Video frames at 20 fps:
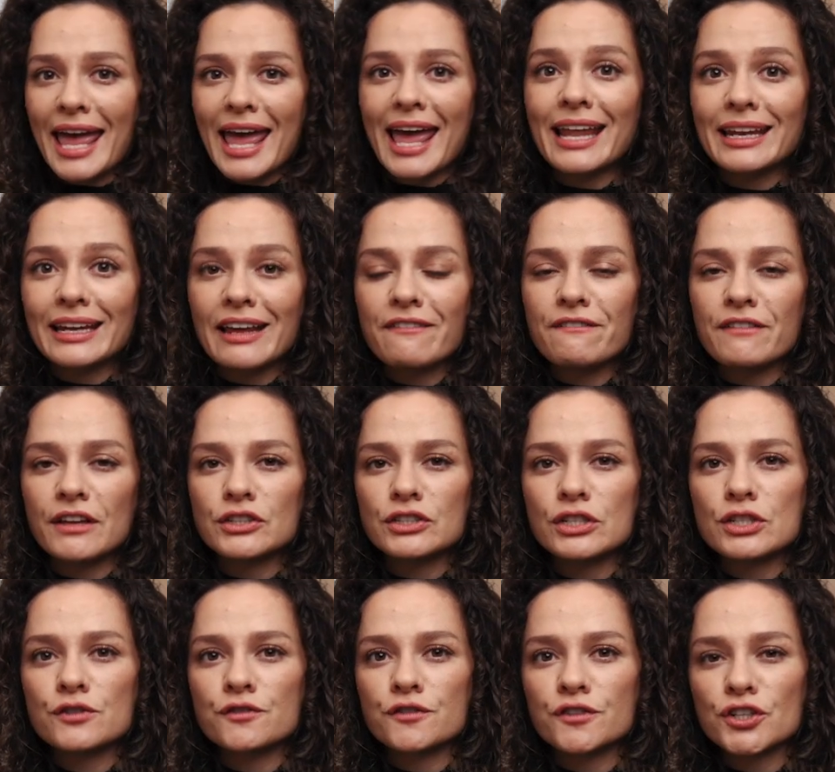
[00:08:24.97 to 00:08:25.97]
and a
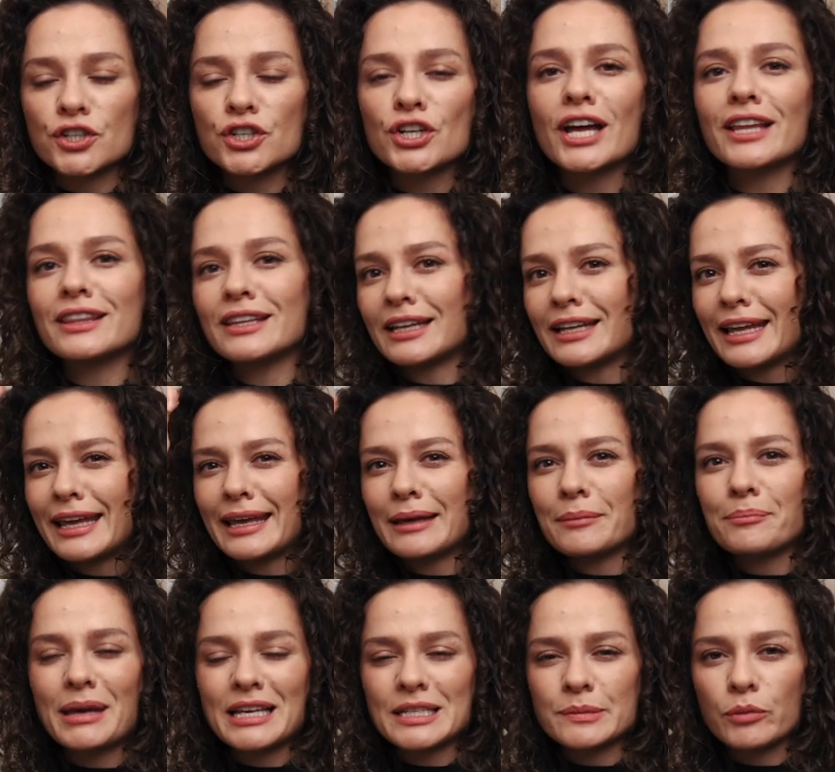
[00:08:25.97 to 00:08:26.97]
vintage fur and then a
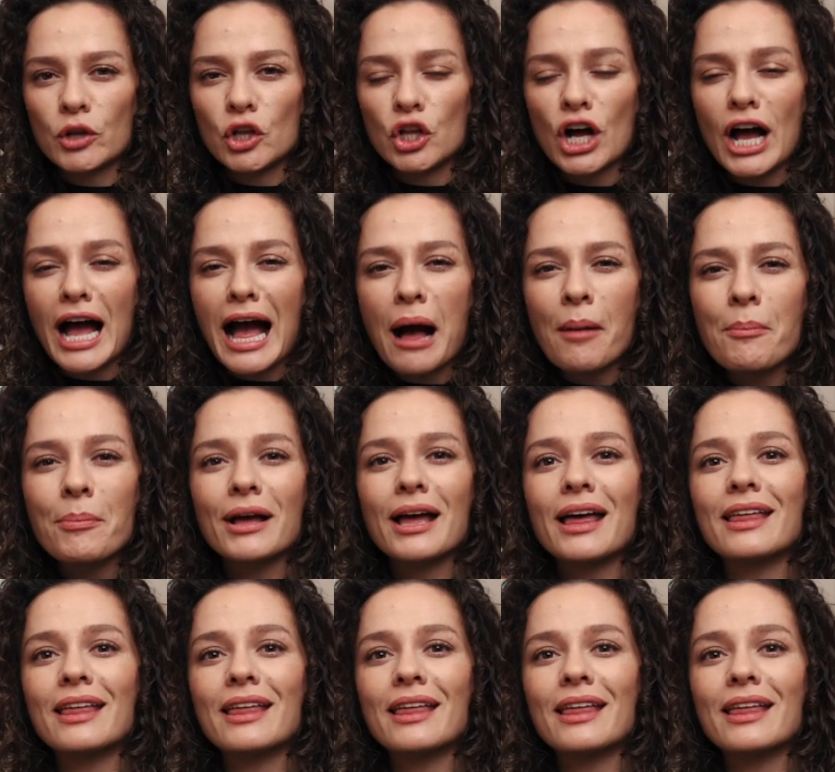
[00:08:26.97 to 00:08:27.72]
baseball cap.